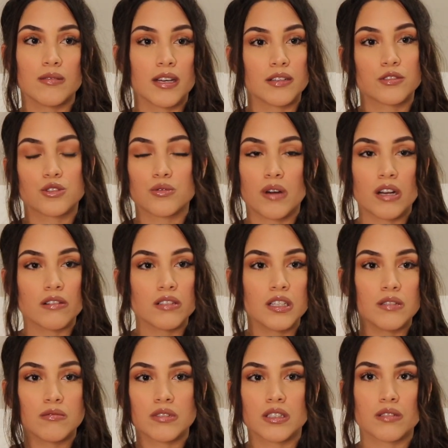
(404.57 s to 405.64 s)
like
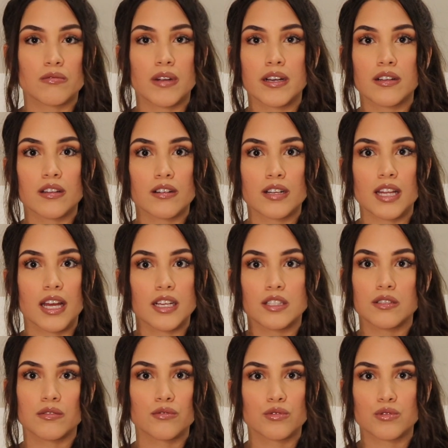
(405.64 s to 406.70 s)
swaddling with the regular
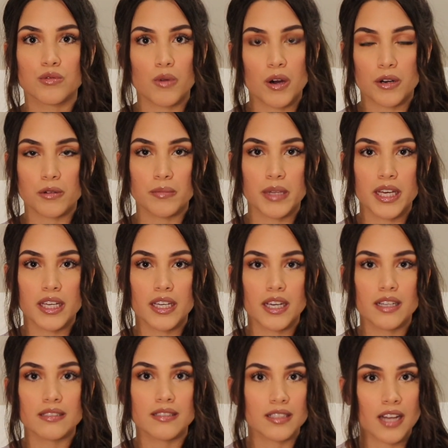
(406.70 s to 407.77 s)
like swaddle
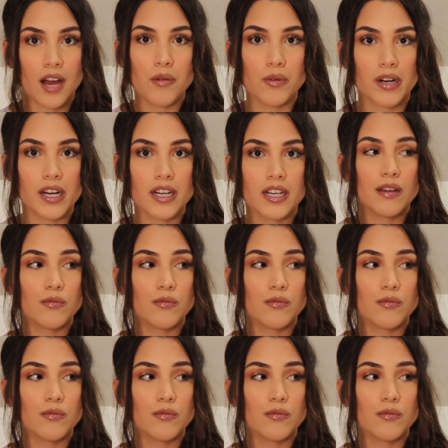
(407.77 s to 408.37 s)
blanket did not work.